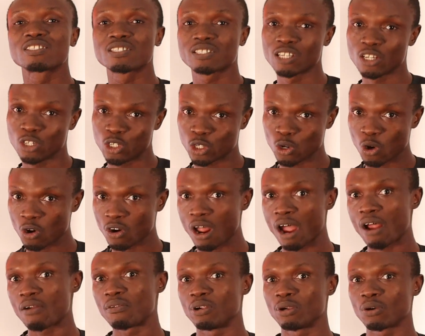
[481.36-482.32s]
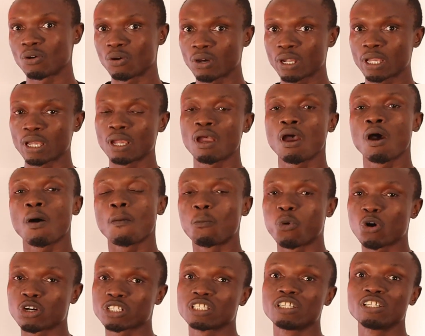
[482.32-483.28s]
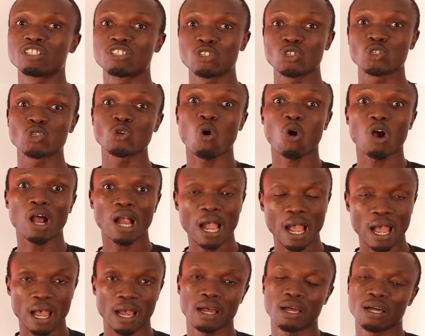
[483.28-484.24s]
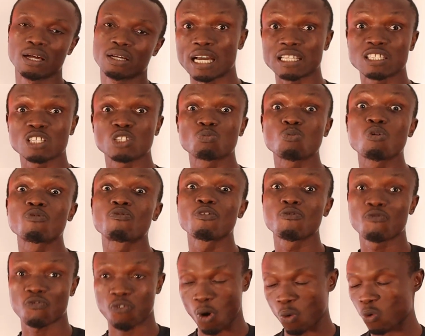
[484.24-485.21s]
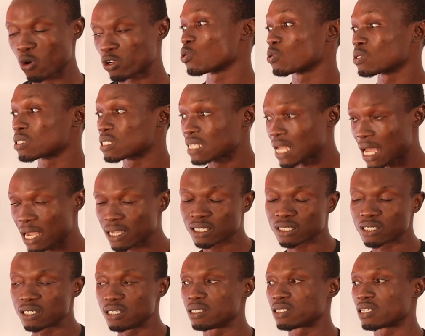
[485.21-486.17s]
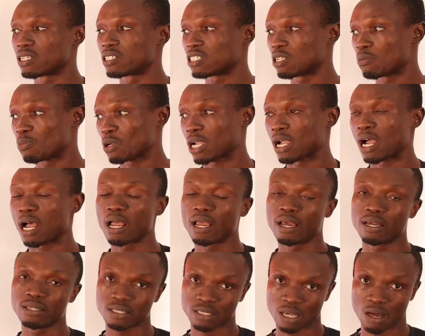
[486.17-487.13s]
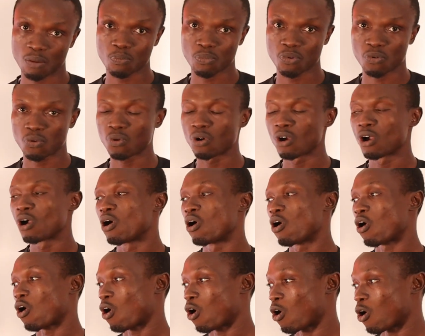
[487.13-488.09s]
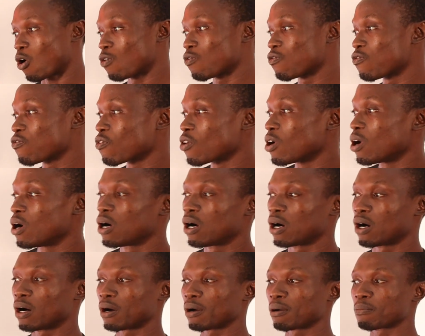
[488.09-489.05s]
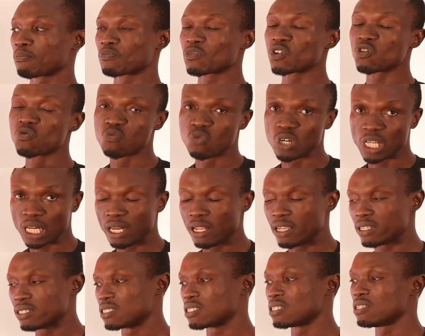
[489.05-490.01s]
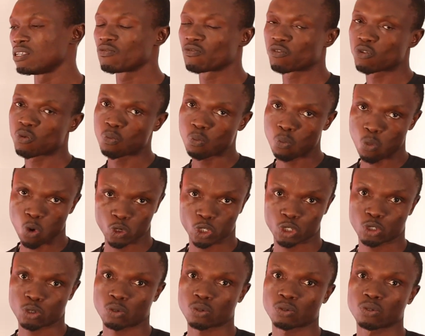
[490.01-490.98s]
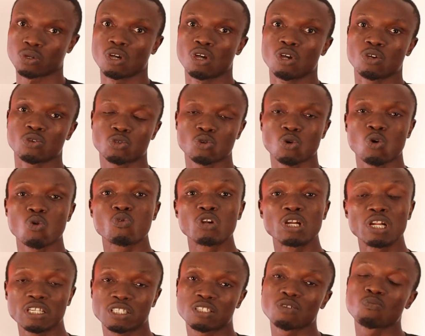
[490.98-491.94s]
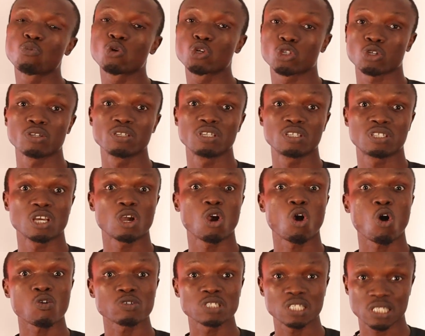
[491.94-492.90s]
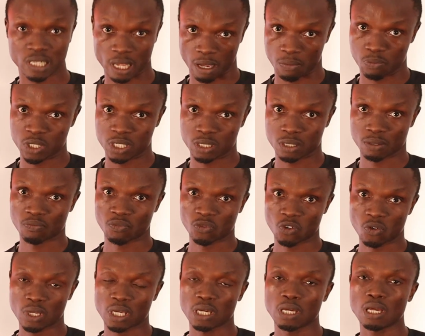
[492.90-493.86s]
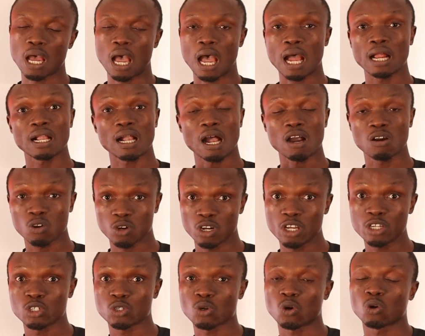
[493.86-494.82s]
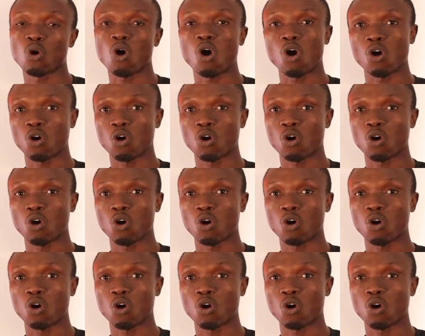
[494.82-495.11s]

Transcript: stationary, okay, but it is your car that is moving forward. So that is a typical example of relative motion. So relative motion is a concept, okay, and calculation